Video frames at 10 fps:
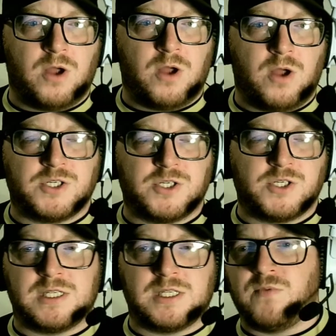Really do
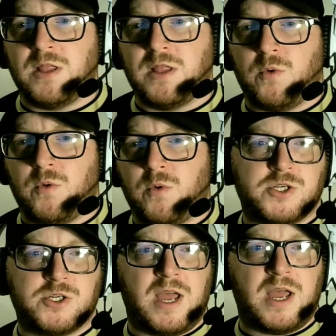appreciate
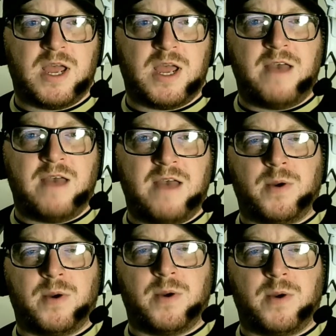everybody who's been
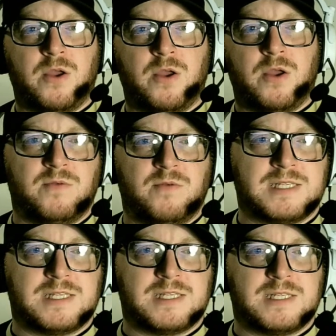writing in the chat,
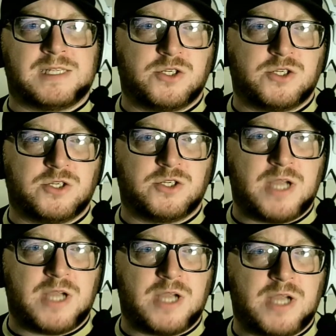who's been
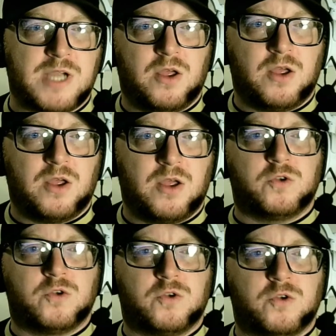involved,
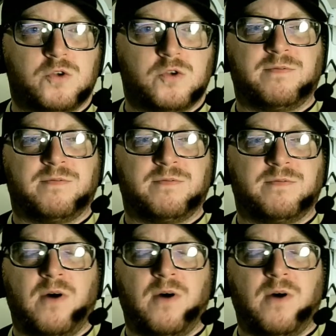
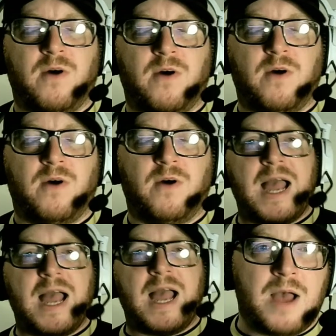liking,
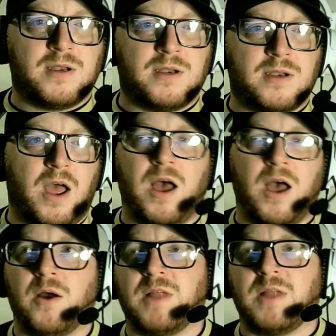subscribing. Like I
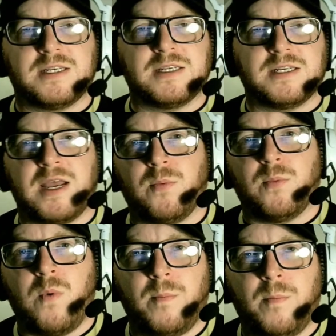say, we're one
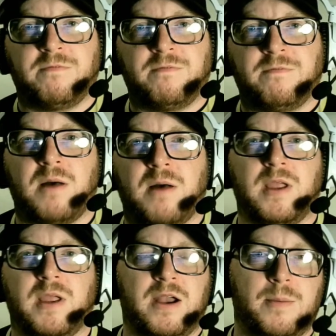big family here, and I
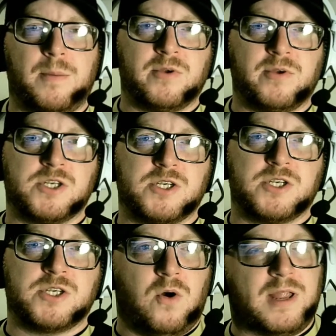appreciate you all. And I'll
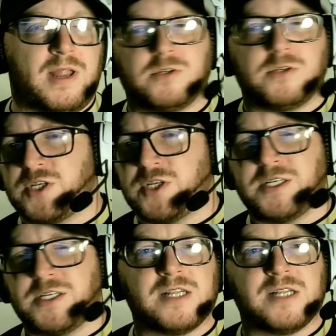chit-chat to you
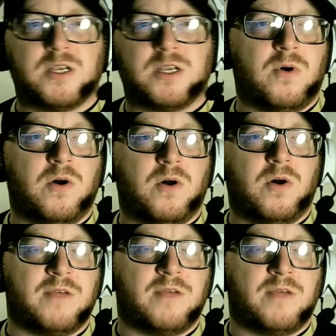all whenever you
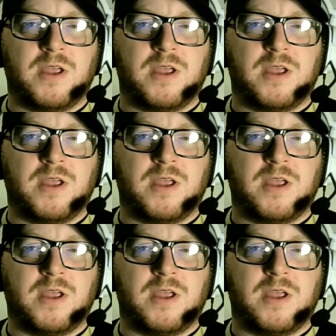comment.